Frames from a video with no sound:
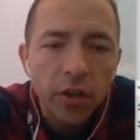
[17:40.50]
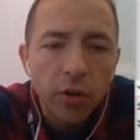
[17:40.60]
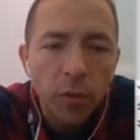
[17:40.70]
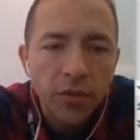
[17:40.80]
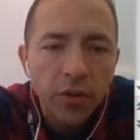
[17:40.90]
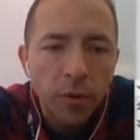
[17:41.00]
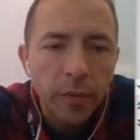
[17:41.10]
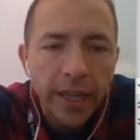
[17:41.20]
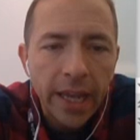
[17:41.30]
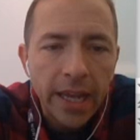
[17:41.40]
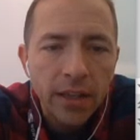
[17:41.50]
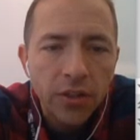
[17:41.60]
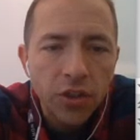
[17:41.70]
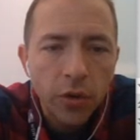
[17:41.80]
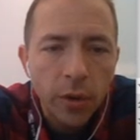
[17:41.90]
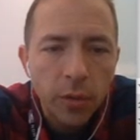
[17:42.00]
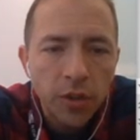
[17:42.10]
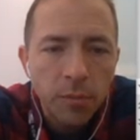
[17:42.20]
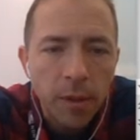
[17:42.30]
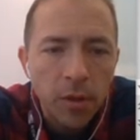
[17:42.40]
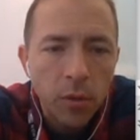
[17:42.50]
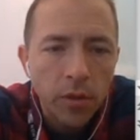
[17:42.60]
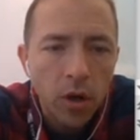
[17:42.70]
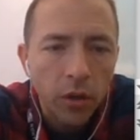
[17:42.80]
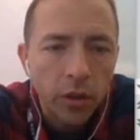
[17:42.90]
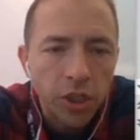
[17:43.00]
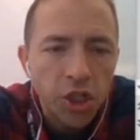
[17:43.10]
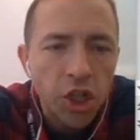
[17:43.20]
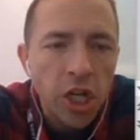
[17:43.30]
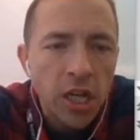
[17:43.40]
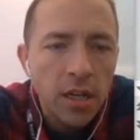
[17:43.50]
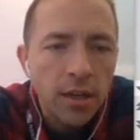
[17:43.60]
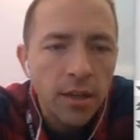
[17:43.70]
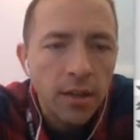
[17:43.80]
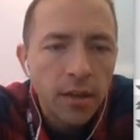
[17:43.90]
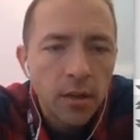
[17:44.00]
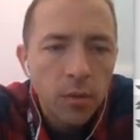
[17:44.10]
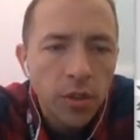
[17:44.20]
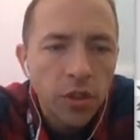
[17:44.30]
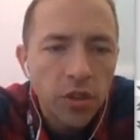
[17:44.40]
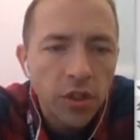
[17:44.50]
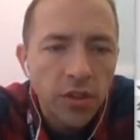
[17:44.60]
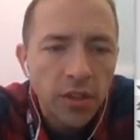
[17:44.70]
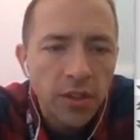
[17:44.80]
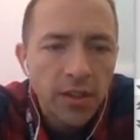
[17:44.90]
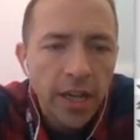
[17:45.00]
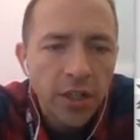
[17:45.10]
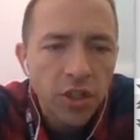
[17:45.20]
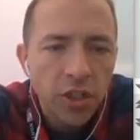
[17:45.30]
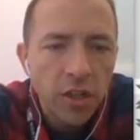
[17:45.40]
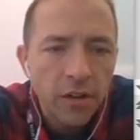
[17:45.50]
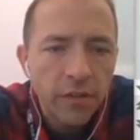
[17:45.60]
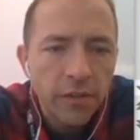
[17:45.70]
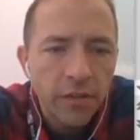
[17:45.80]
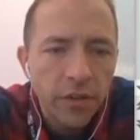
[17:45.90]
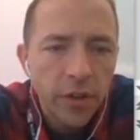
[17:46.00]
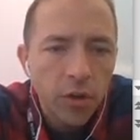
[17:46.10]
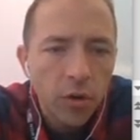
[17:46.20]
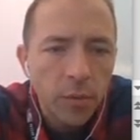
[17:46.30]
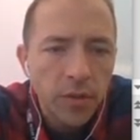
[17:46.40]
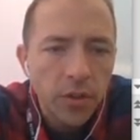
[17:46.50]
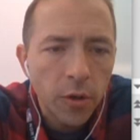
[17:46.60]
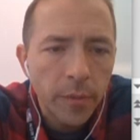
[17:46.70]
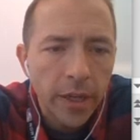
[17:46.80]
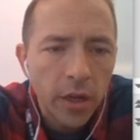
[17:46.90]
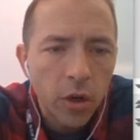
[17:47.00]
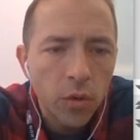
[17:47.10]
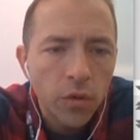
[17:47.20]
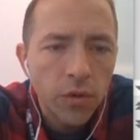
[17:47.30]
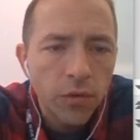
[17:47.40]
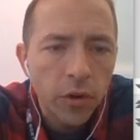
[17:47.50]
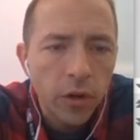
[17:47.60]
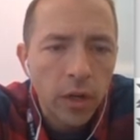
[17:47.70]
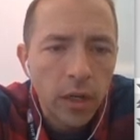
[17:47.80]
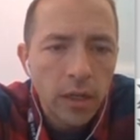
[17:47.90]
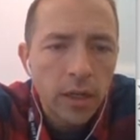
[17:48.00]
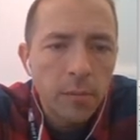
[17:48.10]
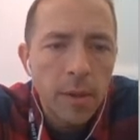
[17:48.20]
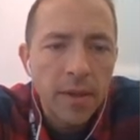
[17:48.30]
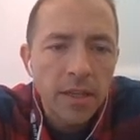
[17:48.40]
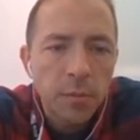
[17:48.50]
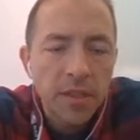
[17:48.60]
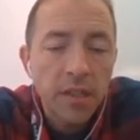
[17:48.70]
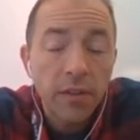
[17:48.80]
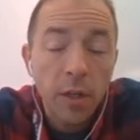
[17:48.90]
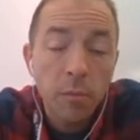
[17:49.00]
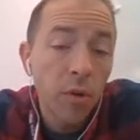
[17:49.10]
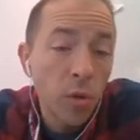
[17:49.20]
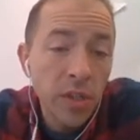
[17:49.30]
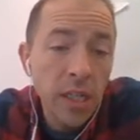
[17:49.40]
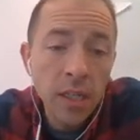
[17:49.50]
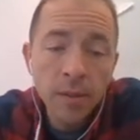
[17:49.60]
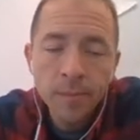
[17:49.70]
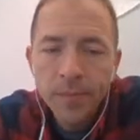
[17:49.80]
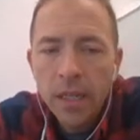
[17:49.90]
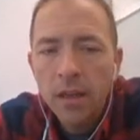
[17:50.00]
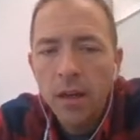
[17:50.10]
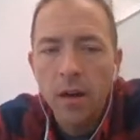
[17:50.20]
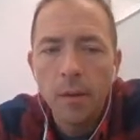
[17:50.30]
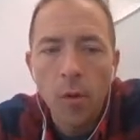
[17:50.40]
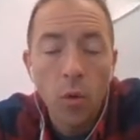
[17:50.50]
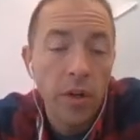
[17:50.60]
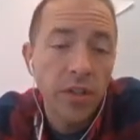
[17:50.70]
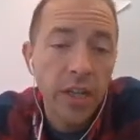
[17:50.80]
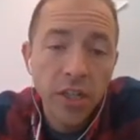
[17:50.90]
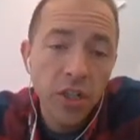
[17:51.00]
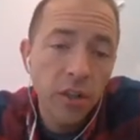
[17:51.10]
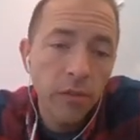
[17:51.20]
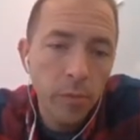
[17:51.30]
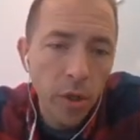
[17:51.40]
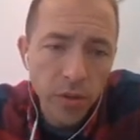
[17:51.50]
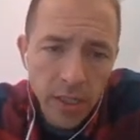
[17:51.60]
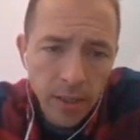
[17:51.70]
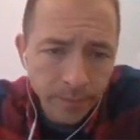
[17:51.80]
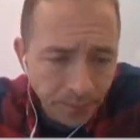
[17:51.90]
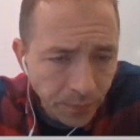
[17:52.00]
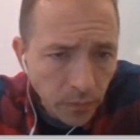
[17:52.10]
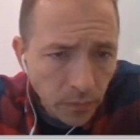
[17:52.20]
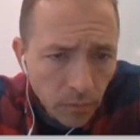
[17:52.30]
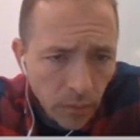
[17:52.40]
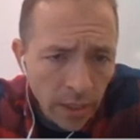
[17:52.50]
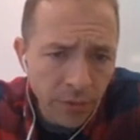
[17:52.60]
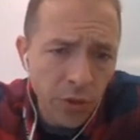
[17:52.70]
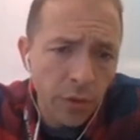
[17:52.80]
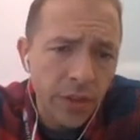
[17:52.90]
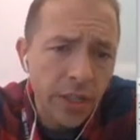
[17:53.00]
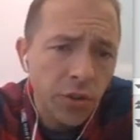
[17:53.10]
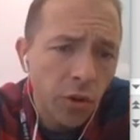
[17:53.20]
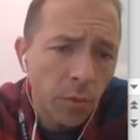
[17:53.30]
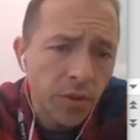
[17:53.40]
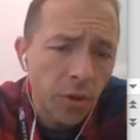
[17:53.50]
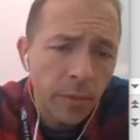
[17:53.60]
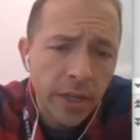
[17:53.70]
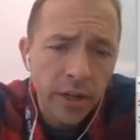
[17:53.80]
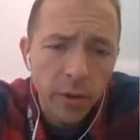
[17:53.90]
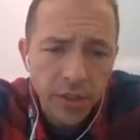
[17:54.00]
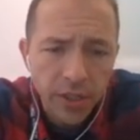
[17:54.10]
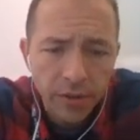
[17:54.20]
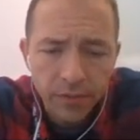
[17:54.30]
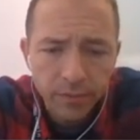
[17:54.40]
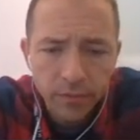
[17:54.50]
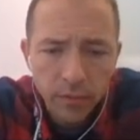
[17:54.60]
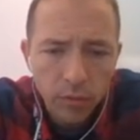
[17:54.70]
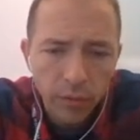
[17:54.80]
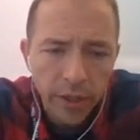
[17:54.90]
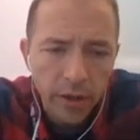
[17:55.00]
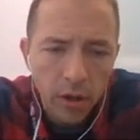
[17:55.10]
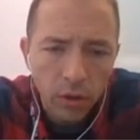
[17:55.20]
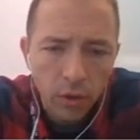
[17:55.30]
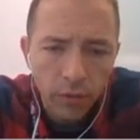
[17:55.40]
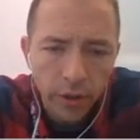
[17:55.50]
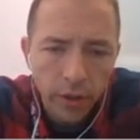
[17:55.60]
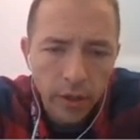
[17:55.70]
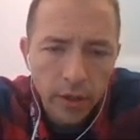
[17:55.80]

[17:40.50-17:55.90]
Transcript: the chromosome like A is showing, which maybe you would call a gene, which is just a section of the chromosome that codes for maybe a specific protein or a section of a protein. And so if this chromosome here, which I've written all over,